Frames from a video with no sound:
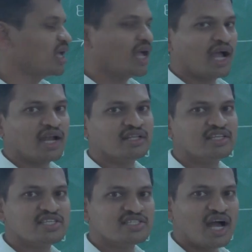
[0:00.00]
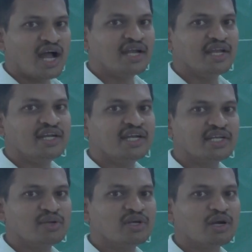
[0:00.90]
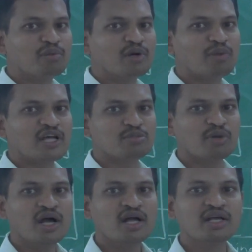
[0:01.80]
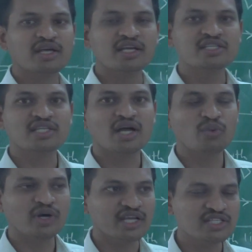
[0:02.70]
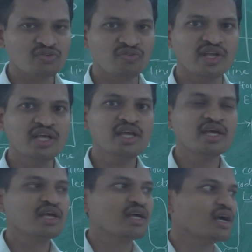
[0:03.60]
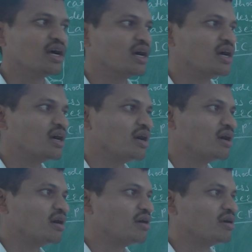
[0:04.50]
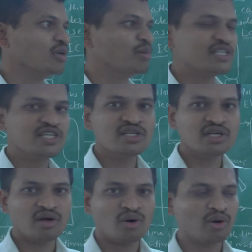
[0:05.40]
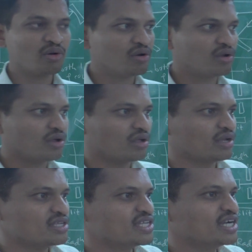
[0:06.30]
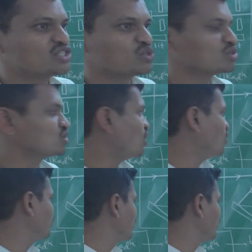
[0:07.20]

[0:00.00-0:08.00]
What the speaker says: And this is an inductively coupled plasma is nowadays very emerging or recent source of